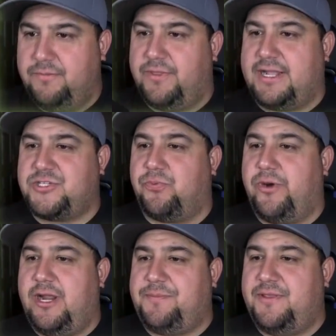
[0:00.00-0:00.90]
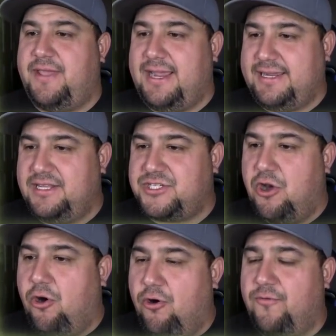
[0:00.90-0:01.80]
That's ripped, and that gets
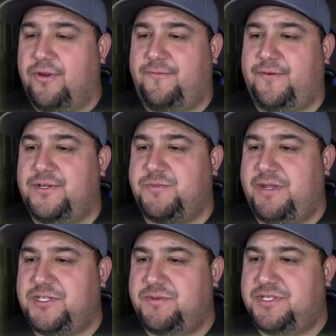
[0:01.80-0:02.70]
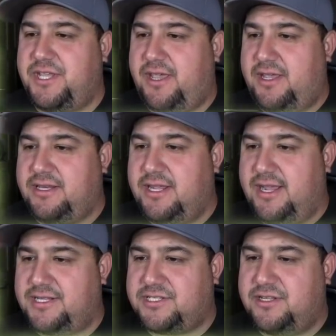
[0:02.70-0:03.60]
over the first baseman's head.
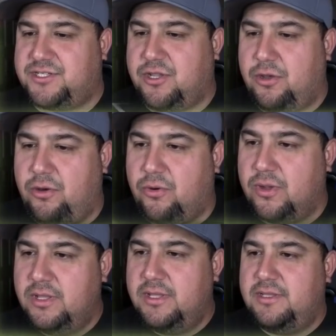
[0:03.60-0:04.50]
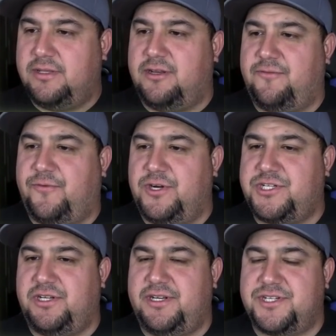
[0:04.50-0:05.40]
Yes, let's go. It
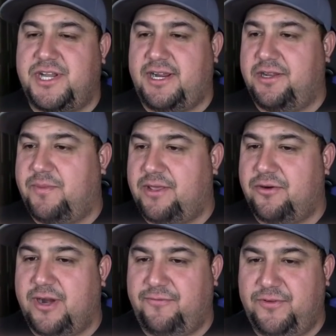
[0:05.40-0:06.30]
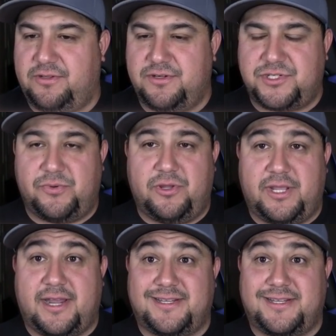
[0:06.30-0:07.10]
unfortunately does not get by the right fielder, so we only